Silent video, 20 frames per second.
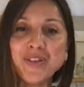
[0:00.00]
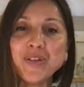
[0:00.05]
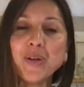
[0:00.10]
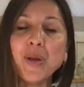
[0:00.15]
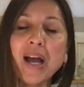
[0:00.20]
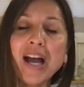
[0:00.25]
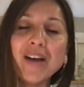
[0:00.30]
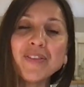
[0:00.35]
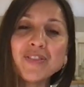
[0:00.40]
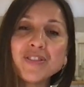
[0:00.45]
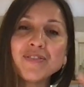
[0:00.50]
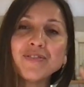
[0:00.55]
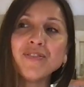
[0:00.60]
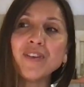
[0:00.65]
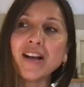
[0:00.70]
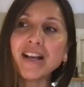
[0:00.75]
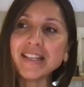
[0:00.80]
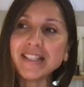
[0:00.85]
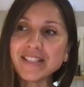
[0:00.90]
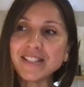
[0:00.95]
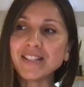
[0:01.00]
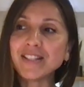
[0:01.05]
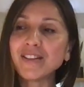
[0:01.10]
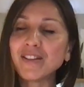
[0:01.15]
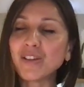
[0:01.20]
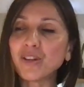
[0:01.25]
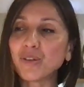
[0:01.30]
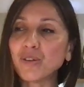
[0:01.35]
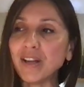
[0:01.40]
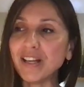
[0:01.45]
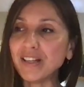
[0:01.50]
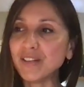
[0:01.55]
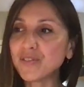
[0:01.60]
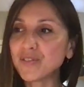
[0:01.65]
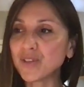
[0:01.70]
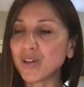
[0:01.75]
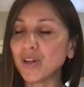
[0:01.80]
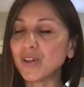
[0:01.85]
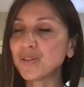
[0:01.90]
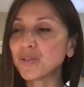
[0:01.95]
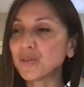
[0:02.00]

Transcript: have to find the grain of salt,